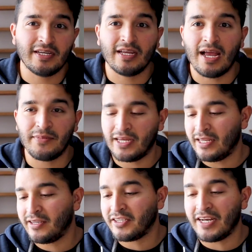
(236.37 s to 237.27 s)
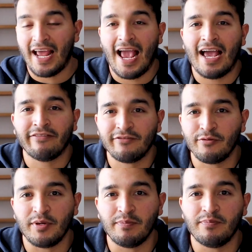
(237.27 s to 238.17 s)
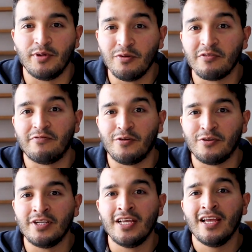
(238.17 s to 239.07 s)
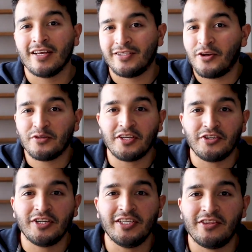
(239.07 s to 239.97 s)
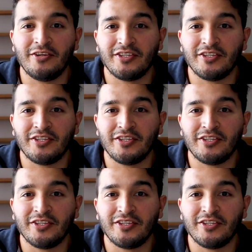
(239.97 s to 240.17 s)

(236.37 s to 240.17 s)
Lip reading: it doesn't have to be beautiful because it goes underneath